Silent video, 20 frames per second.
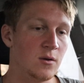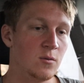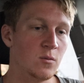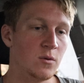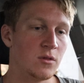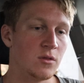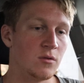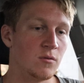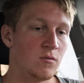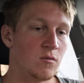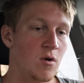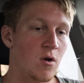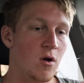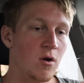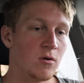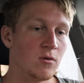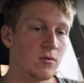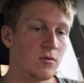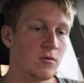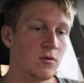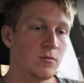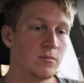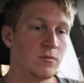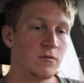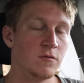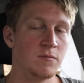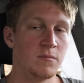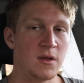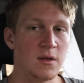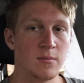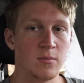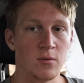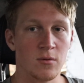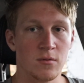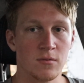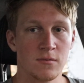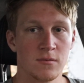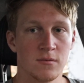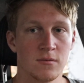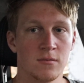with the wrong group of people,
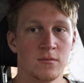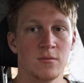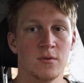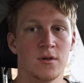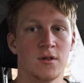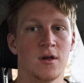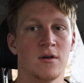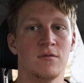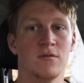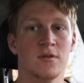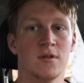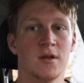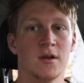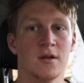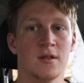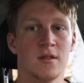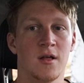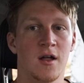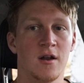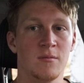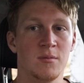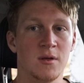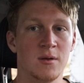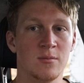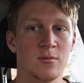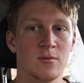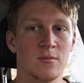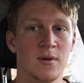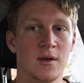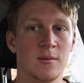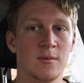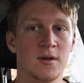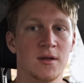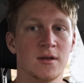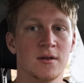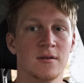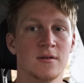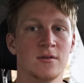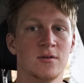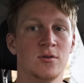which I feel like a lot of people maybe
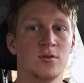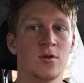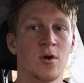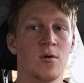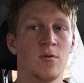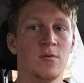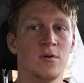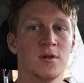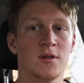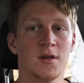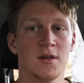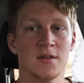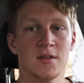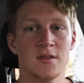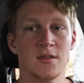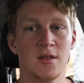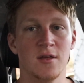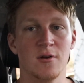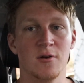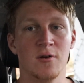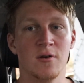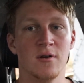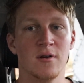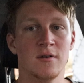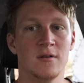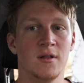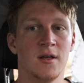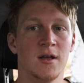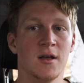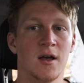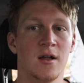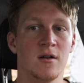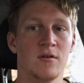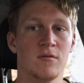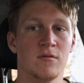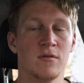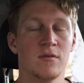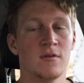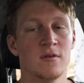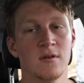don't realize that they are, and they kind
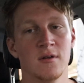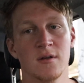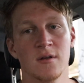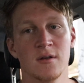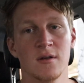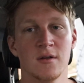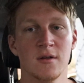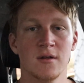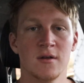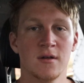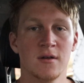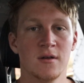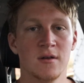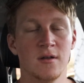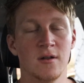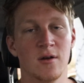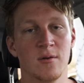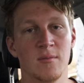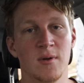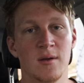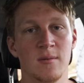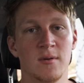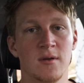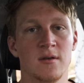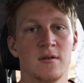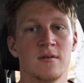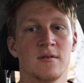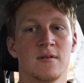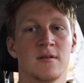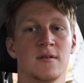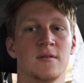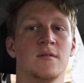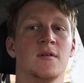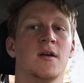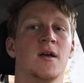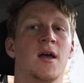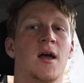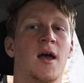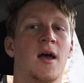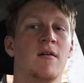of, maybe
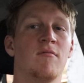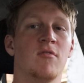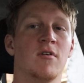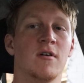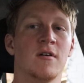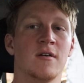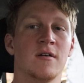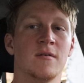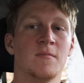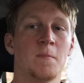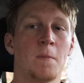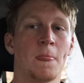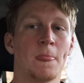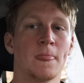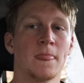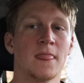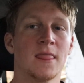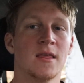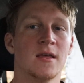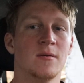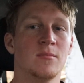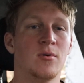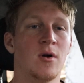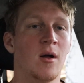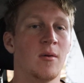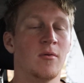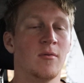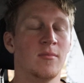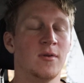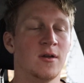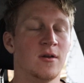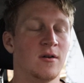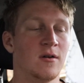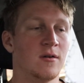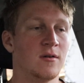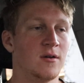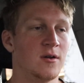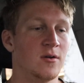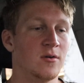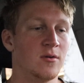have a problem
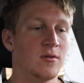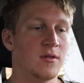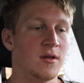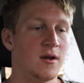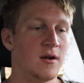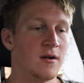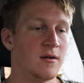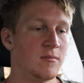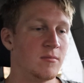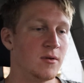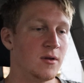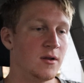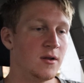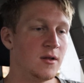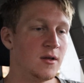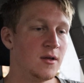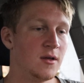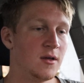here or there. But